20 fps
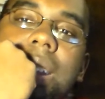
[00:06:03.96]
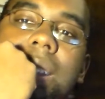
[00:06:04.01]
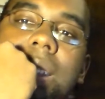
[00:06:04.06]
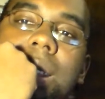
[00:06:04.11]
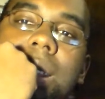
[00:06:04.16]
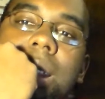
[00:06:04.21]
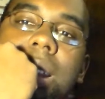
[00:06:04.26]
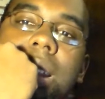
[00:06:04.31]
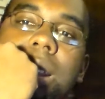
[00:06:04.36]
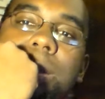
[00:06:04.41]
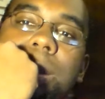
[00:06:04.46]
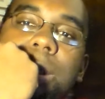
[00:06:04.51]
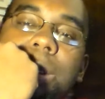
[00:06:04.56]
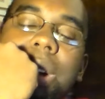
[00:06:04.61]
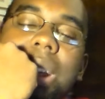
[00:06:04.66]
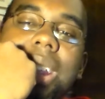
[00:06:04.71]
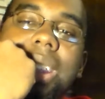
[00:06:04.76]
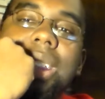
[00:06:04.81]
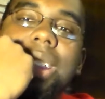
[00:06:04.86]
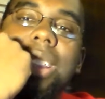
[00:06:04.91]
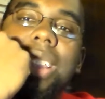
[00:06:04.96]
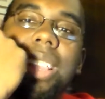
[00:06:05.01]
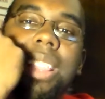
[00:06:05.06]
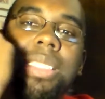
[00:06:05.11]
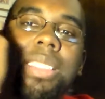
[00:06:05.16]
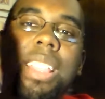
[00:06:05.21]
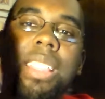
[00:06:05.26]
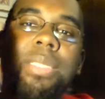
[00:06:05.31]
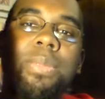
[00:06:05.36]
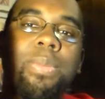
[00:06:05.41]
them a credit, and
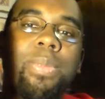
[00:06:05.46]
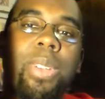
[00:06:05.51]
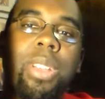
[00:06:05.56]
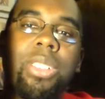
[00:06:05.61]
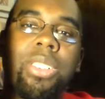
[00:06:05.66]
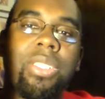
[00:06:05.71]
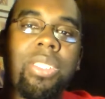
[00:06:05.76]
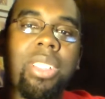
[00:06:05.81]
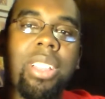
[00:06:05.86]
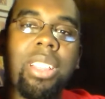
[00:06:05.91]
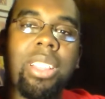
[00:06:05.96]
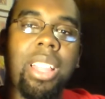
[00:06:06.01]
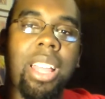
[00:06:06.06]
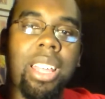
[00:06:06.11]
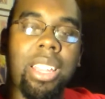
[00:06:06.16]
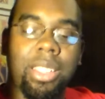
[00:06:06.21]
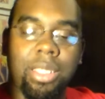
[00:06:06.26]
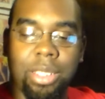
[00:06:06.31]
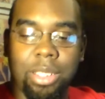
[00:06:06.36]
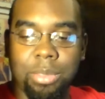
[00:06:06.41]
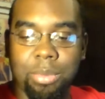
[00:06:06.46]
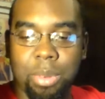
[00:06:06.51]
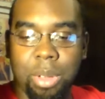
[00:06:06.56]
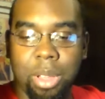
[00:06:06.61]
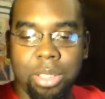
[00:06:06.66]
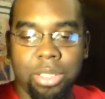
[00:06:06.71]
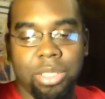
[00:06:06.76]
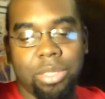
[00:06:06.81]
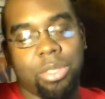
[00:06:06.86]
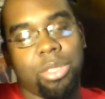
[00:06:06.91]
that's probably just a lot, just
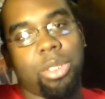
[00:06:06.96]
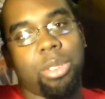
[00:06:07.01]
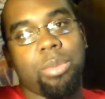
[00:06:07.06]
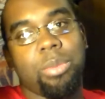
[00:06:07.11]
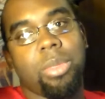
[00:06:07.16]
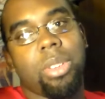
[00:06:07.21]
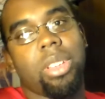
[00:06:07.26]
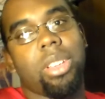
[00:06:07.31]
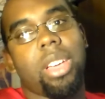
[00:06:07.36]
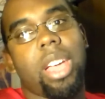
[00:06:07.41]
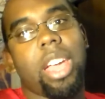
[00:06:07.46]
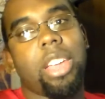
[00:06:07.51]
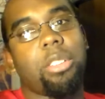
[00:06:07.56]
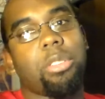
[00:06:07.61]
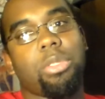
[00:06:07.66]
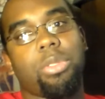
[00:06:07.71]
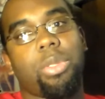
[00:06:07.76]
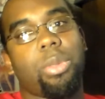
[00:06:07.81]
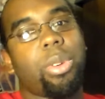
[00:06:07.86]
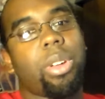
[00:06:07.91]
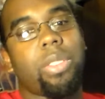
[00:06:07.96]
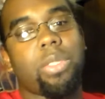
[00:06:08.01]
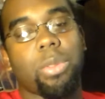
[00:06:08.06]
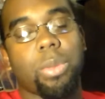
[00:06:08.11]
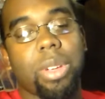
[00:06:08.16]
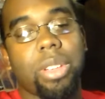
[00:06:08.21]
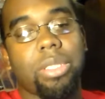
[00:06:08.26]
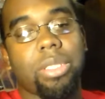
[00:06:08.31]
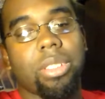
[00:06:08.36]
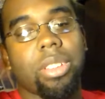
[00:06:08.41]
probably just haters for whatever
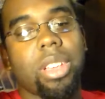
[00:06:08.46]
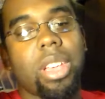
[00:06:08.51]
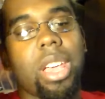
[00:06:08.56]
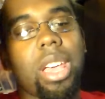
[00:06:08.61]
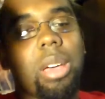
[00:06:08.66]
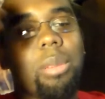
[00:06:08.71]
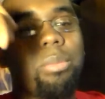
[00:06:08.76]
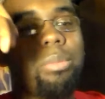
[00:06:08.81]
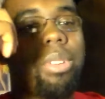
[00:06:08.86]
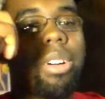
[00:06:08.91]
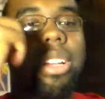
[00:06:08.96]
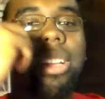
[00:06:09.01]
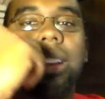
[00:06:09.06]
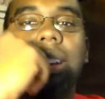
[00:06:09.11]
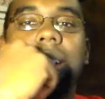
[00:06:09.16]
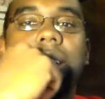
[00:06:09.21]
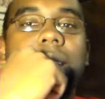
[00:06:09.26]
reason. But